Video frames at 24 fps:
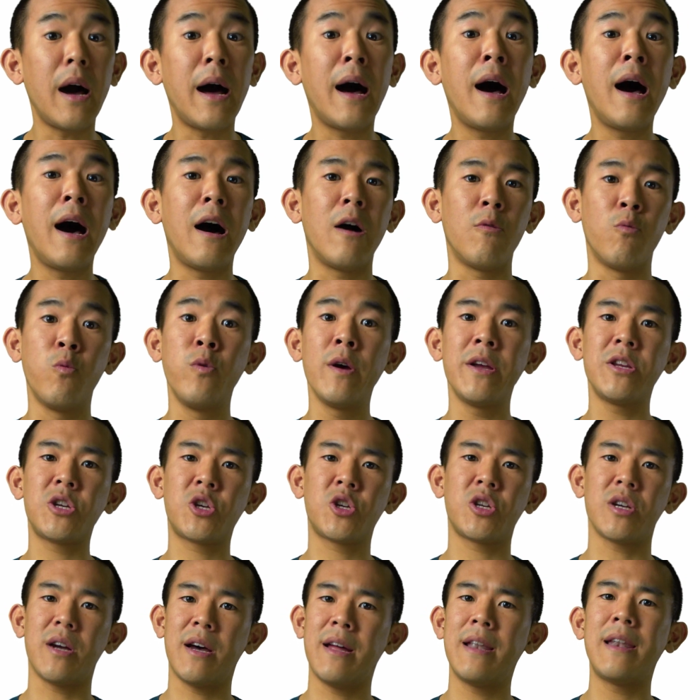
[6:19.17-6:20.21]
Ah,
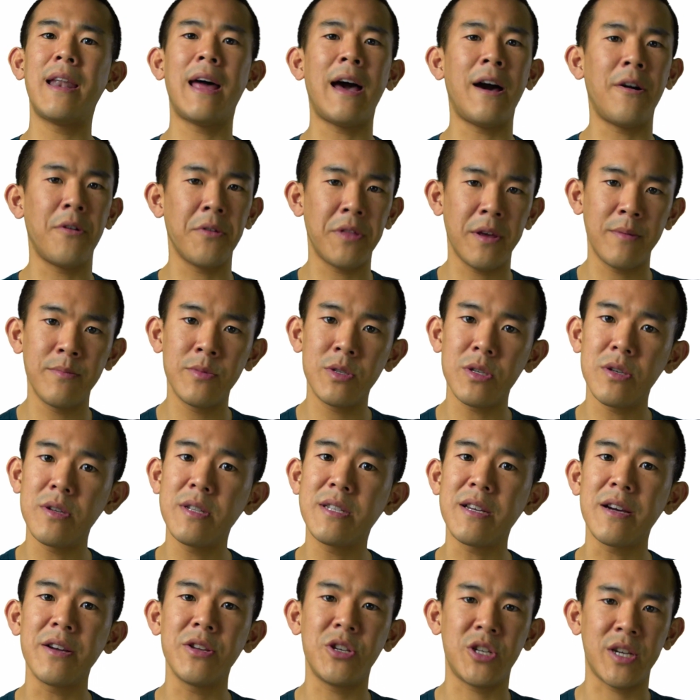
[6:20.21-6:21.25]
which allow them to
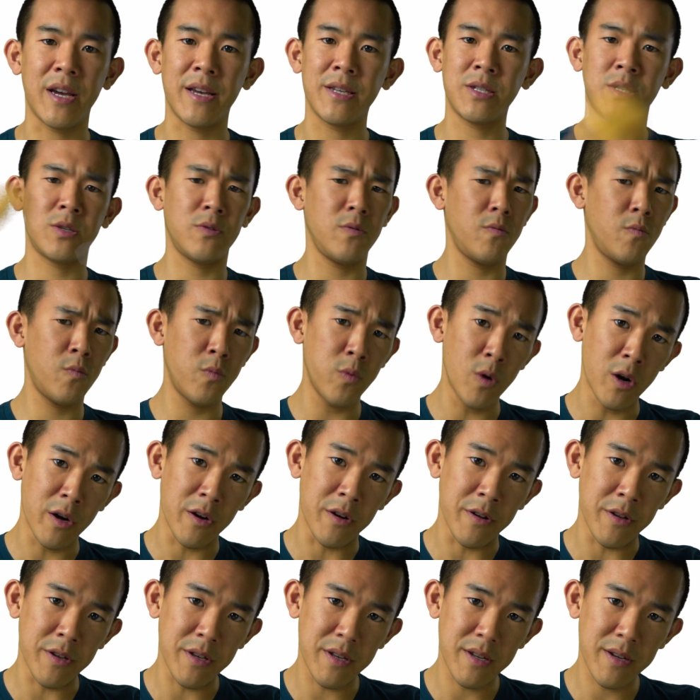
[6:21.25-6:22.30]
digest
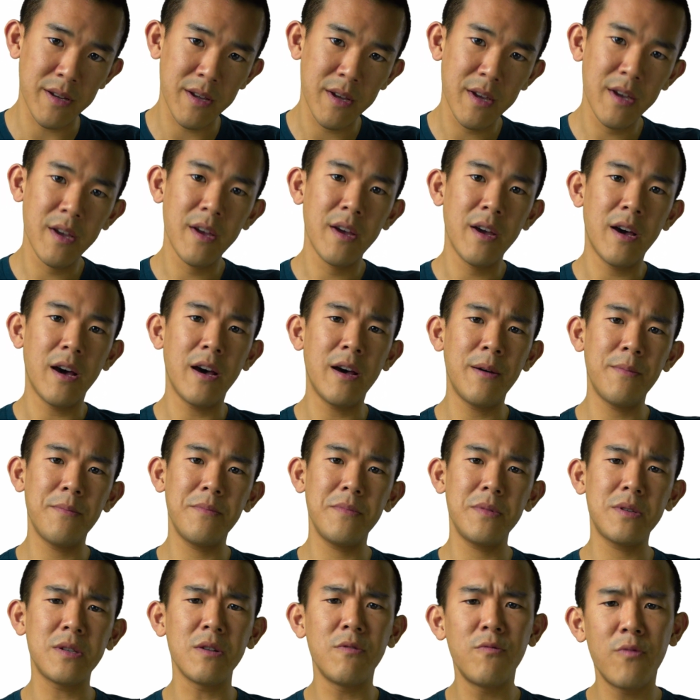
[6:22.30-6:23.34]
wood. Um,
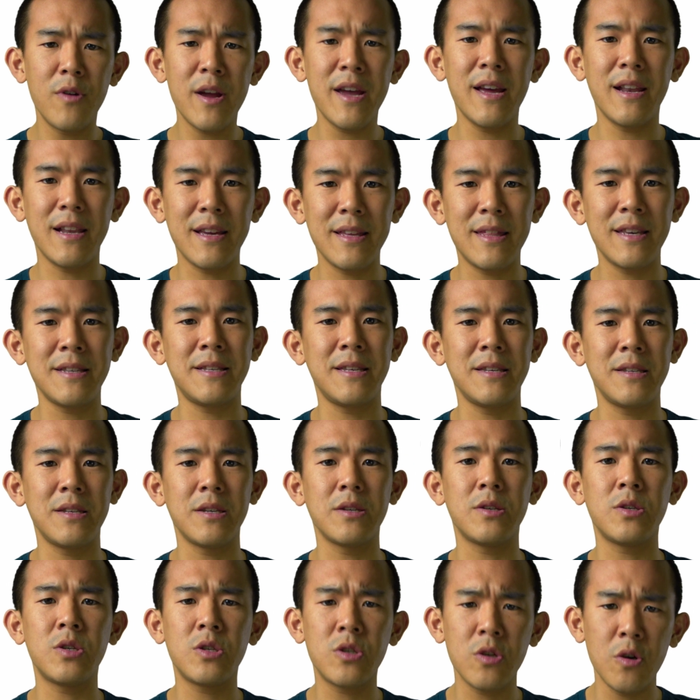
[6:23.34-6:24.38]
so really, this is a
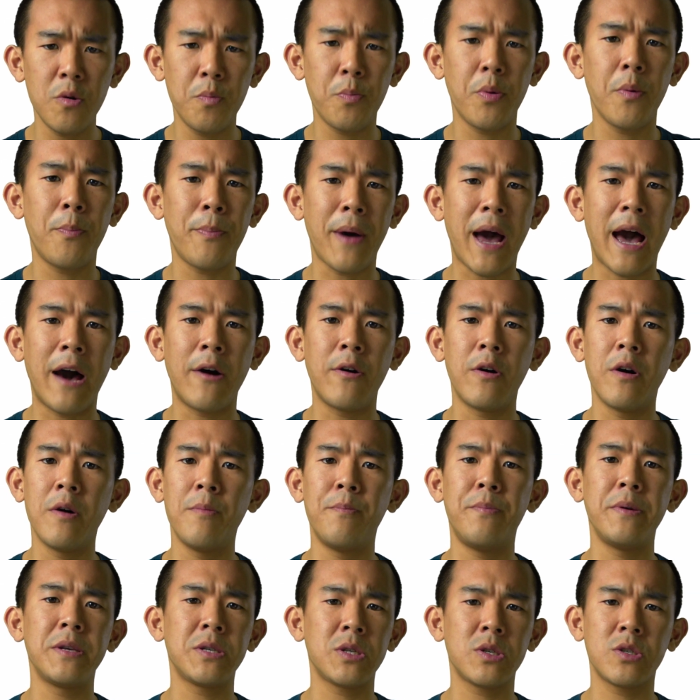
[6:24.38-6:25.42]
superpower
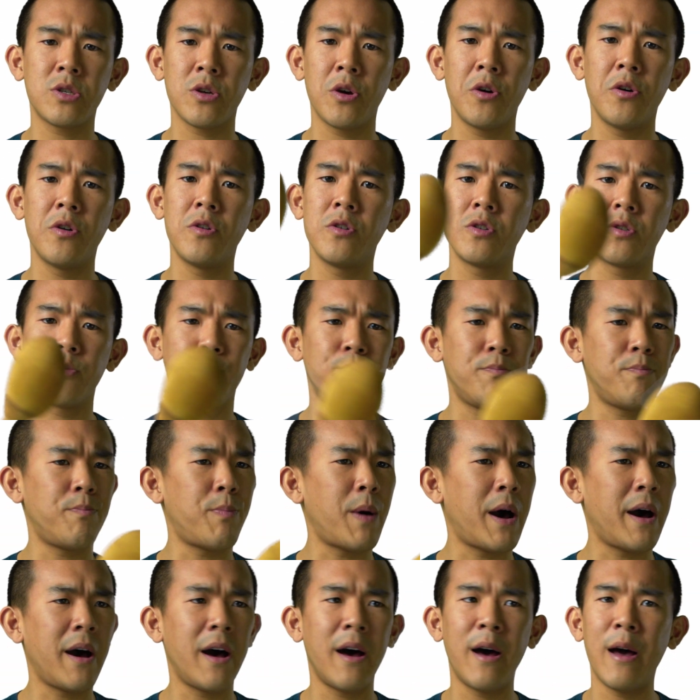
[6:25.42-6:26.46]
bestowed
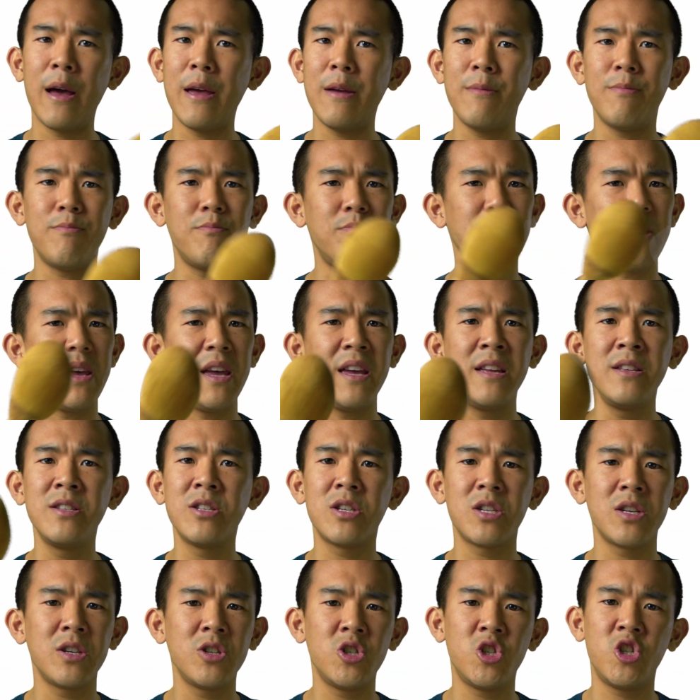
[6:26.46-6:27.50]
by
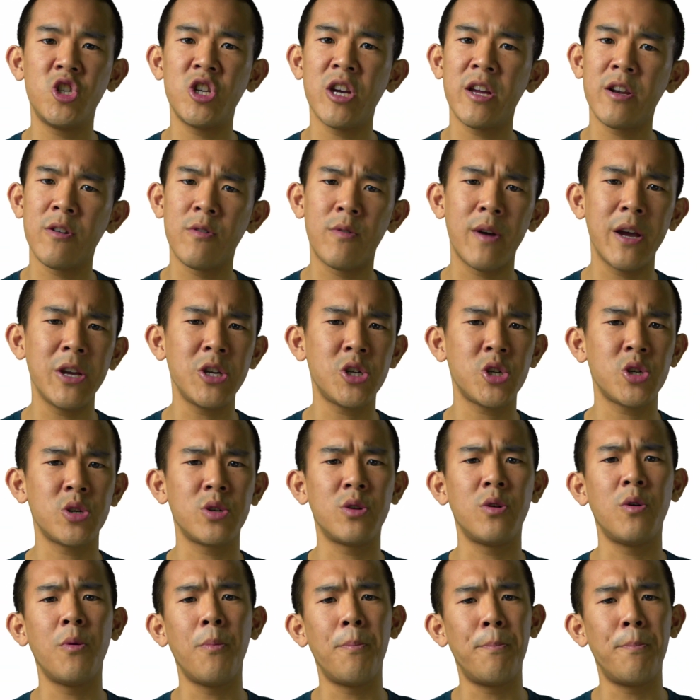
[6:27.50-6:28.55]
intergenerational